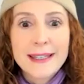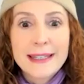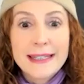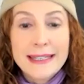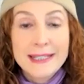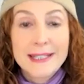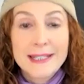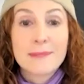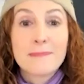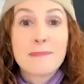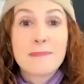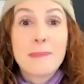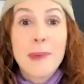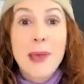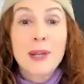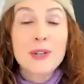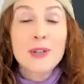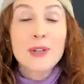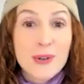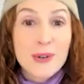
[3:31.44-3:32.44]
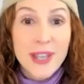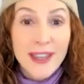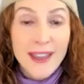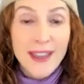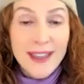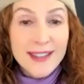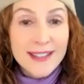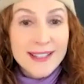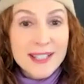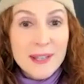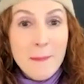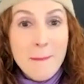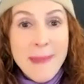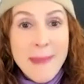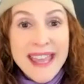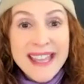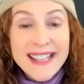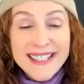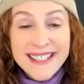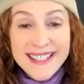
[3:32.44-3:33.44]
It's better than okay. It's
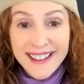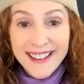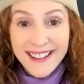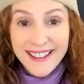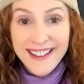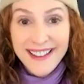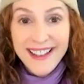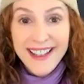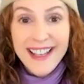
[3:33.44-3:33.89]
amazing.